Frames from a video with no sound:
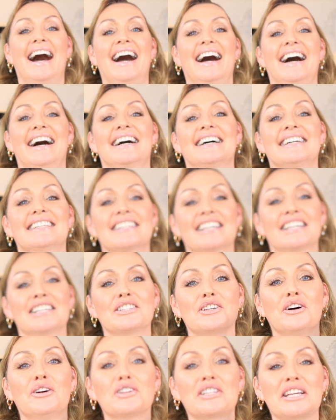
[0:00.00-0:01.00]
And
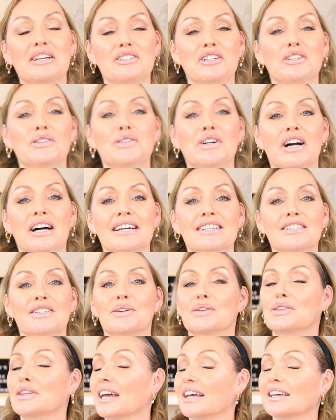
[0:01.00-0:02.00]
it's all down to you guys,
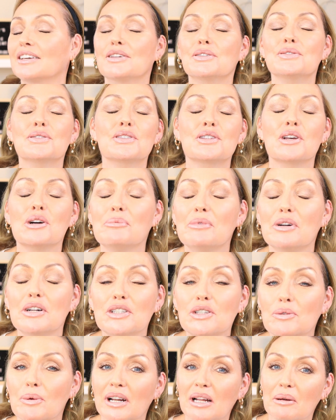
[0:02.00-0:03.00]
so thank you so
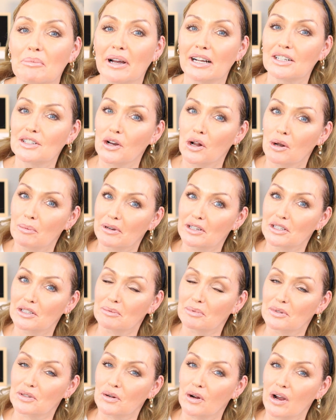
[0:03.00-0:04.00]
much. Welcome back to all my
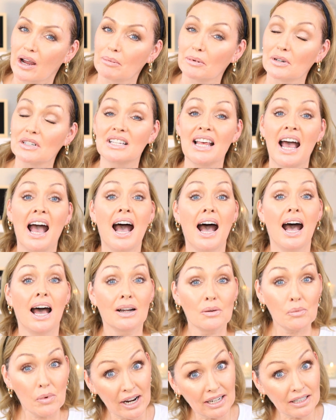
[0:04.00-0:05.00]
subscribers
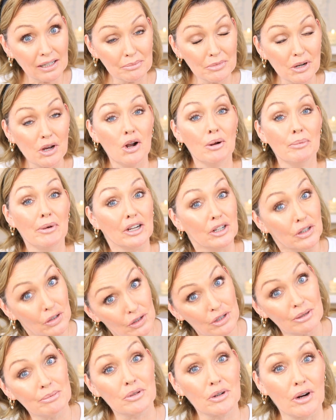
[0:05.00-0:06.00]
and welcome to all my
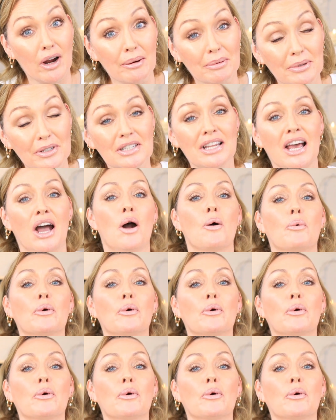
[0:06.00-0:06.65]
new subscribers.